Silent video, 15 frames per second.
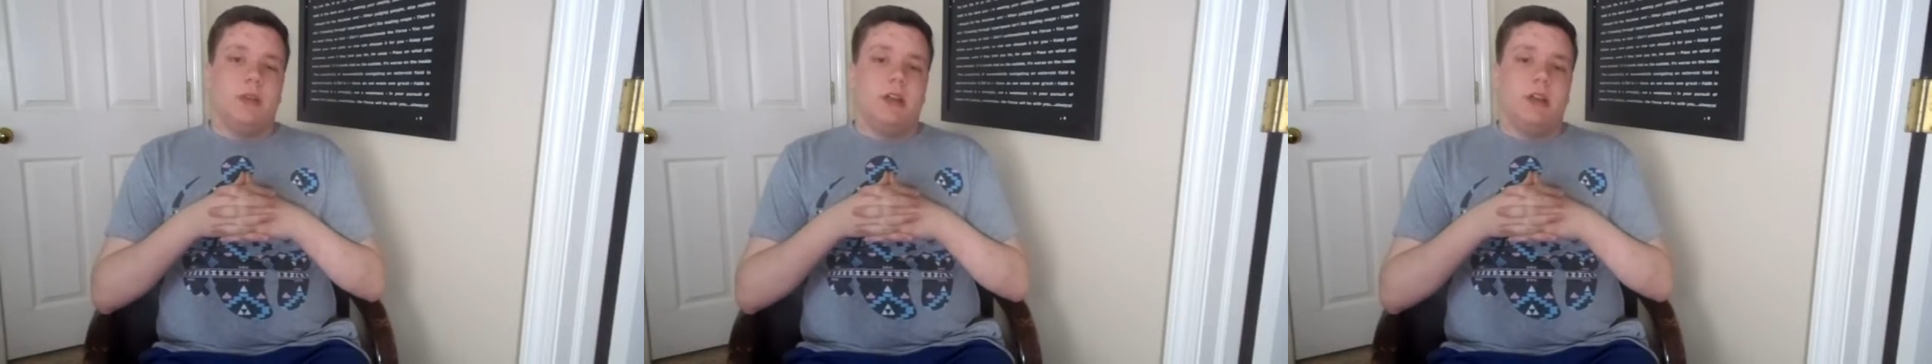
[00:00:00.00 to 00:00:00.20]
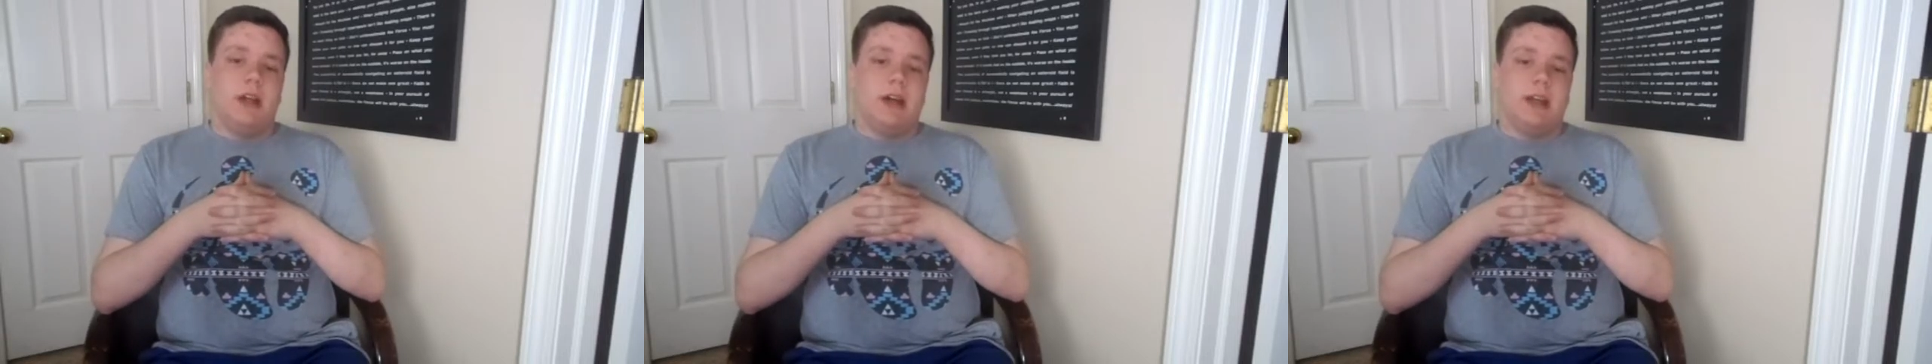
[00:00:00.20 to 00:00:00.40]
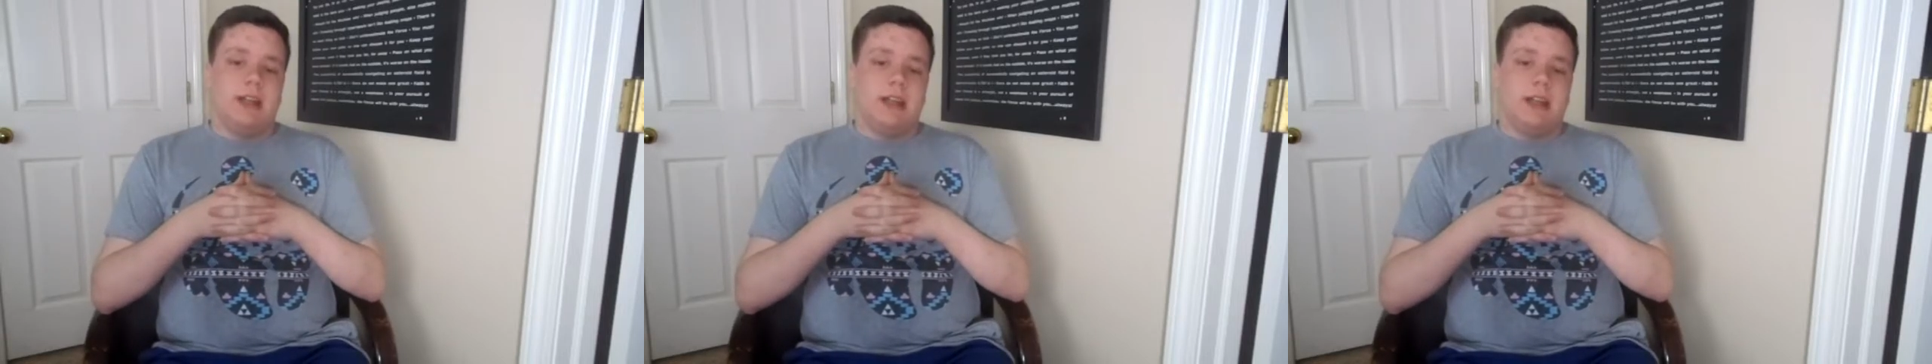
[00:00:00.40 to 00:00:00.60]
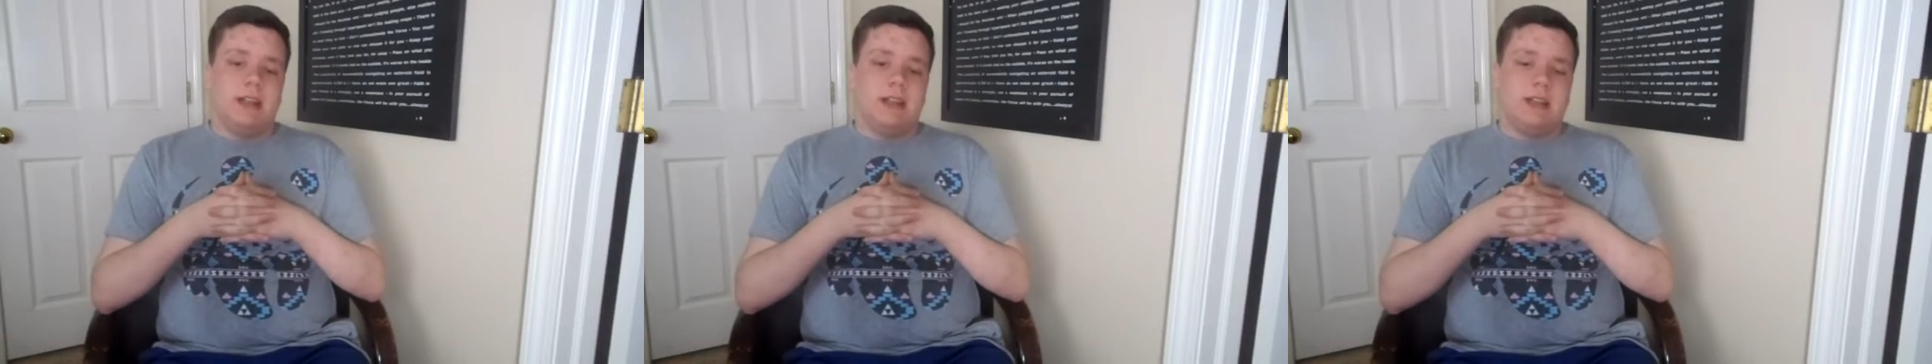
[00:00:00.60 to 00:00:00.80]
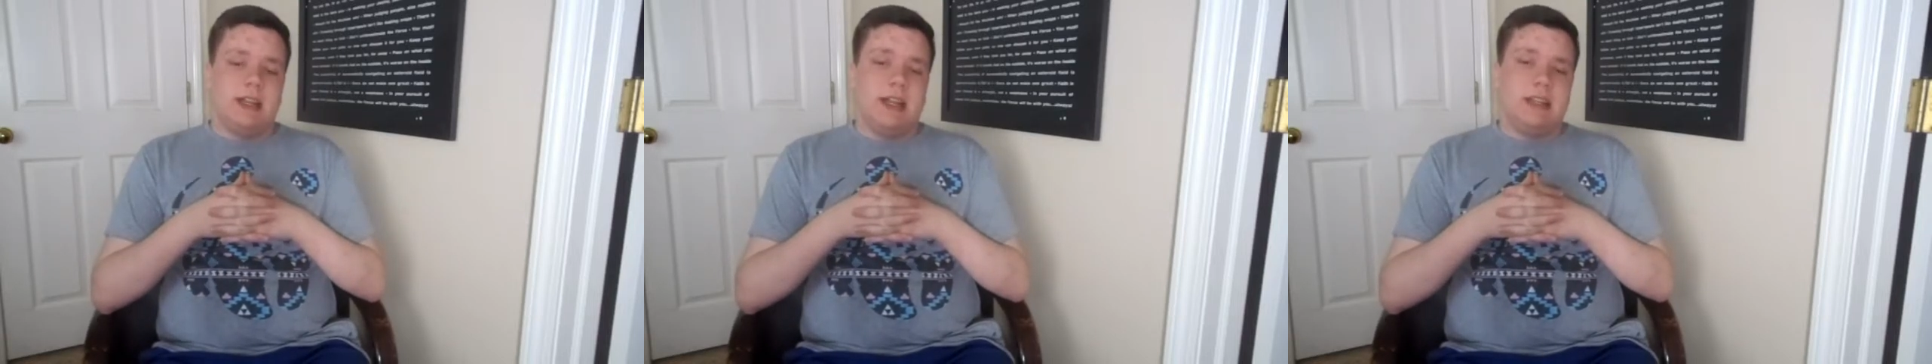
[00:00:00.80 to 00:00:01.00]
and I
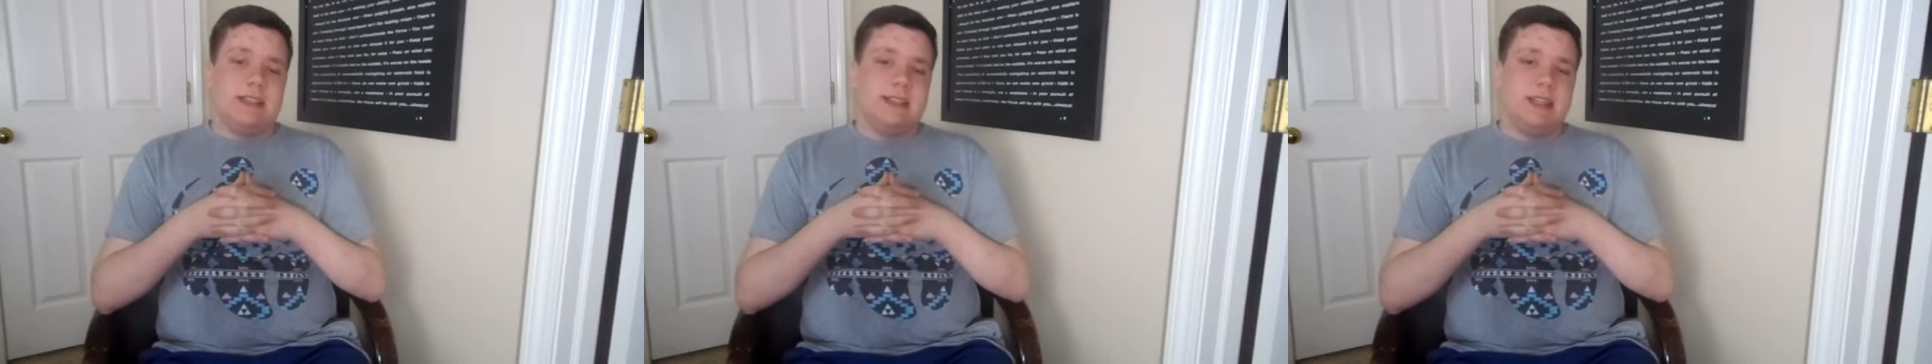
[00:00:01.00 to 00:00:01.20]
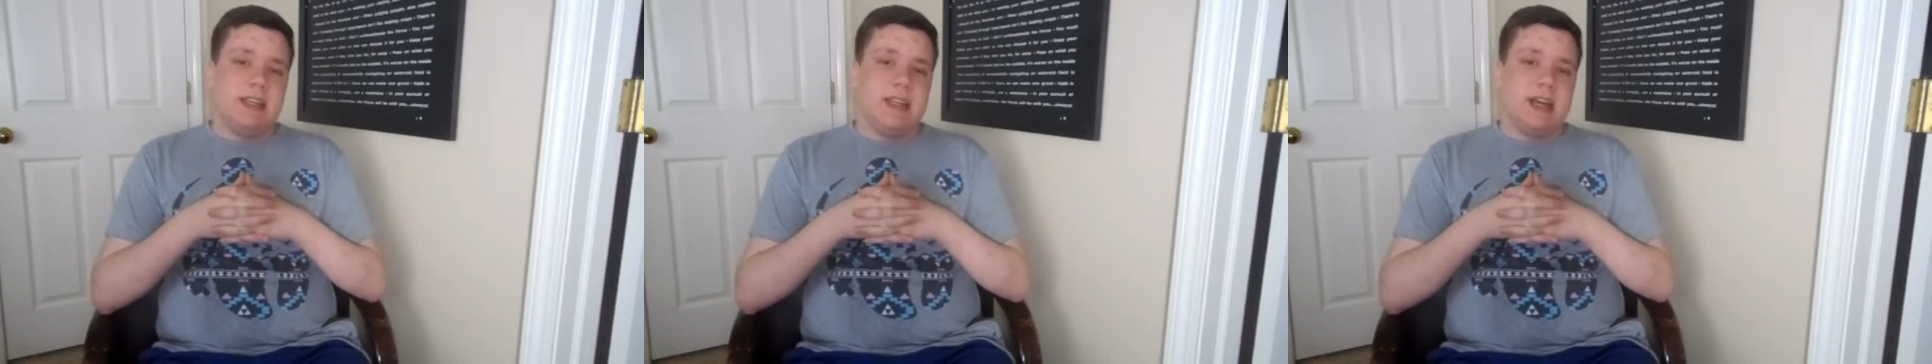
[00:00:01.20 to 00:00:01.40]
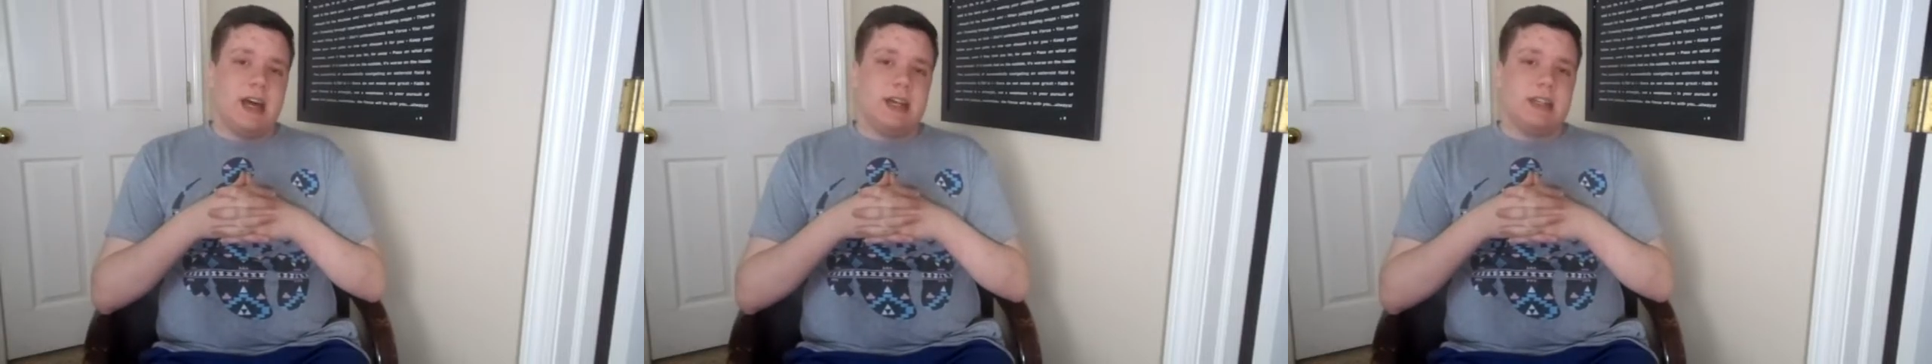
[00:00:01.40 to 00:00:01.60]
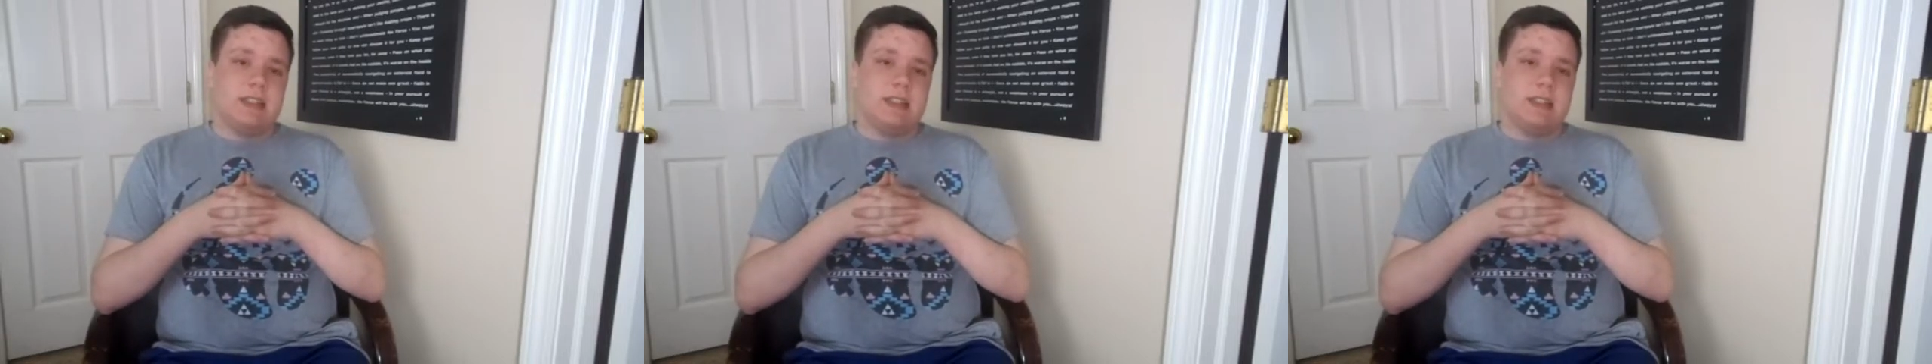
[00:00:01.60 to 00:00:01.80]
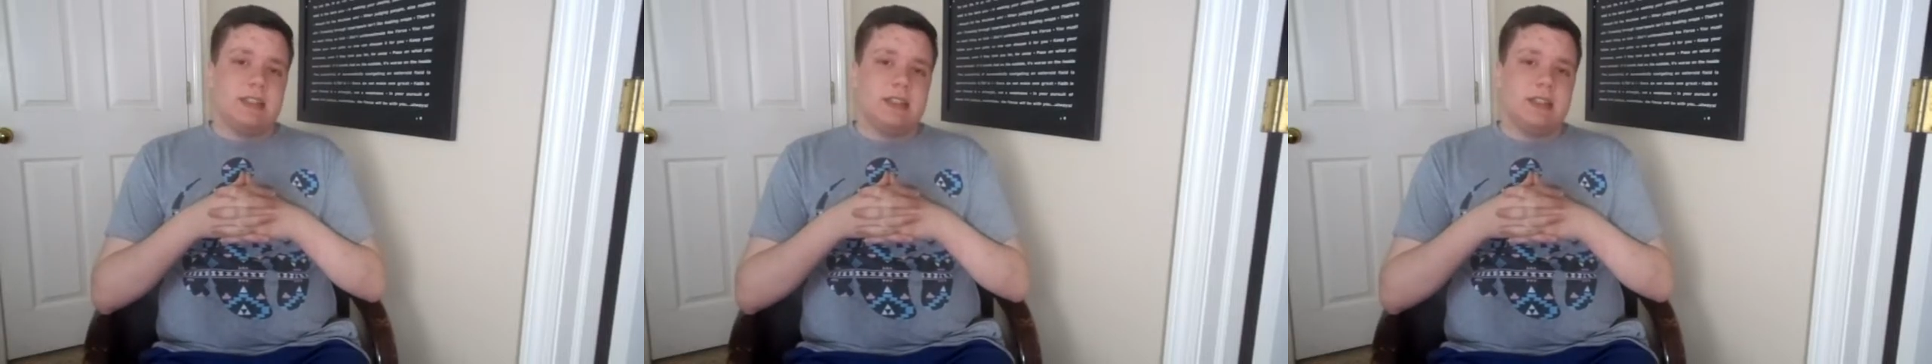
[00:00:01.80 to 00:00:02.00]
can kind of see
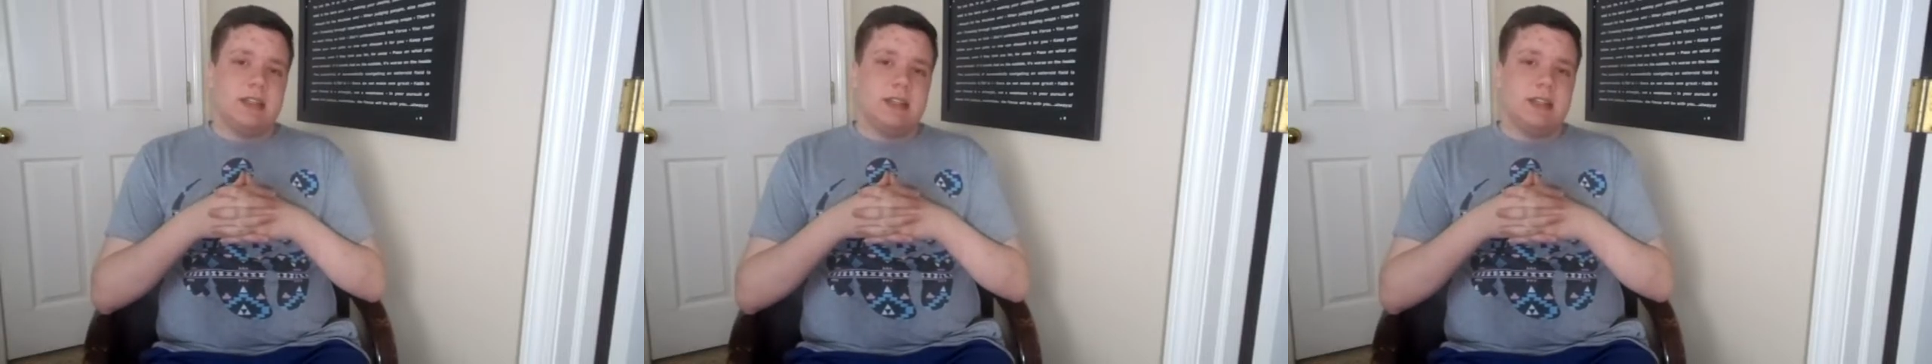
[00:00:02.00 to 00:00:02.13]
that.